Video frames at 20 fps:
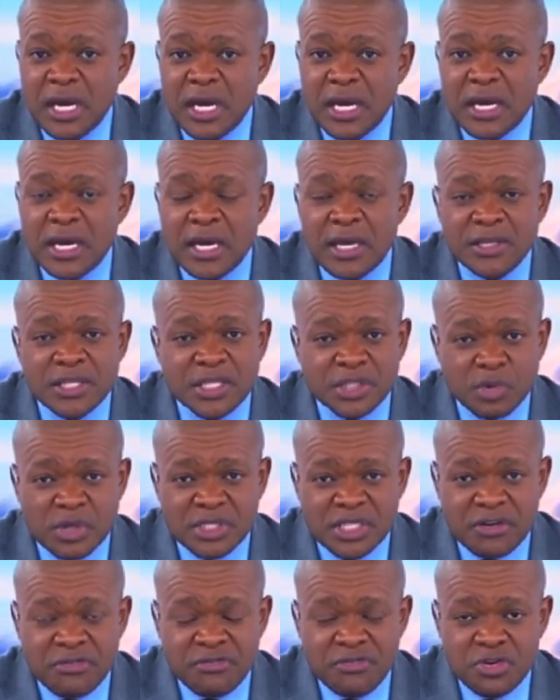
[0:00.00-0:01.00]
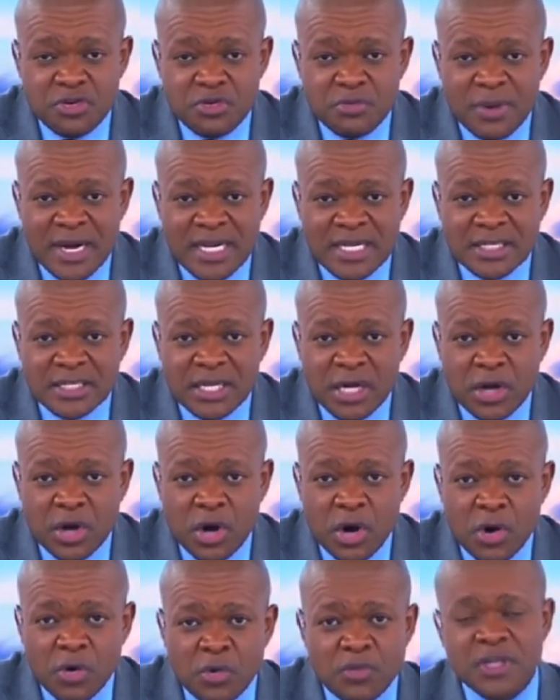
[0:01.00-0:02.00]
This was a few months
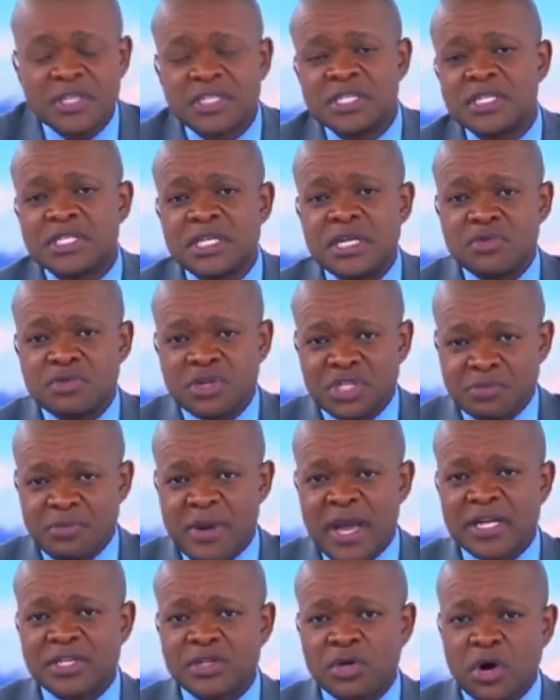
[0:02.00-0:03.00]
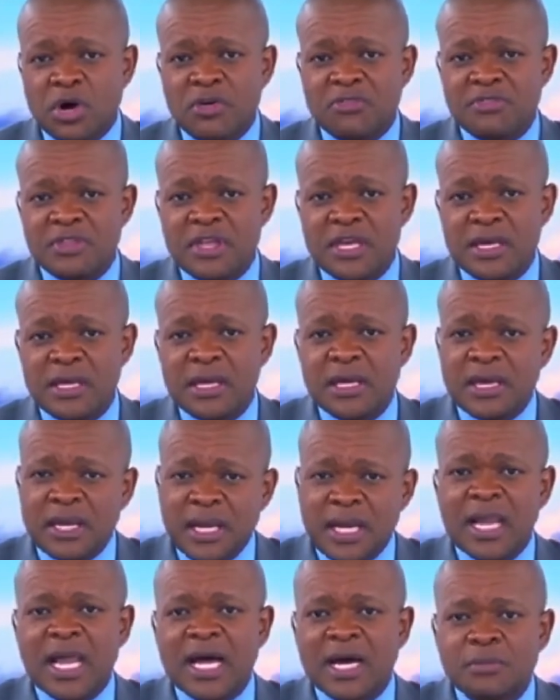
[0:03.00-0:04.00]
ago. This is in respect of the
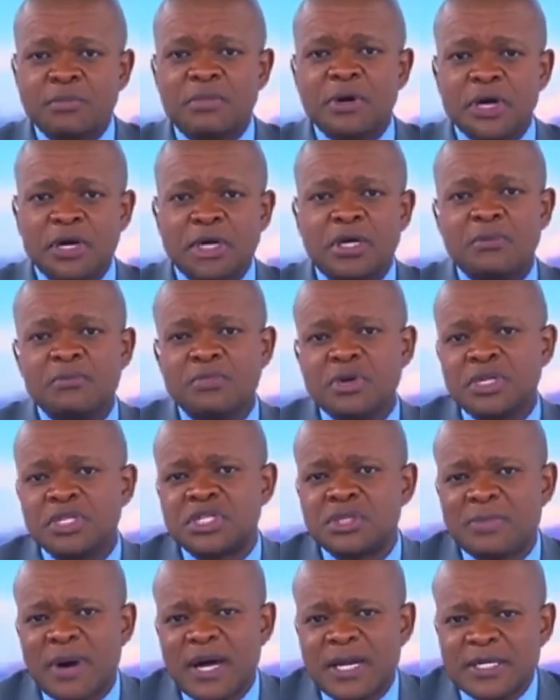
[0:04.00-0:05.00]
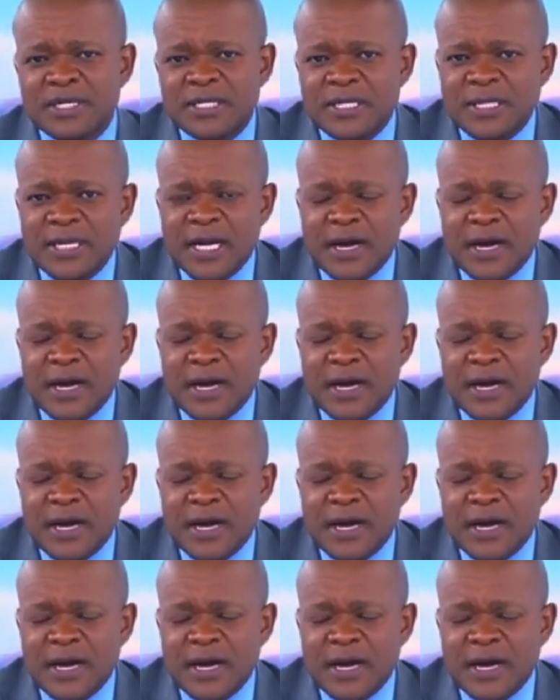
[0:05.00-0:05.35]
Langburg municipality.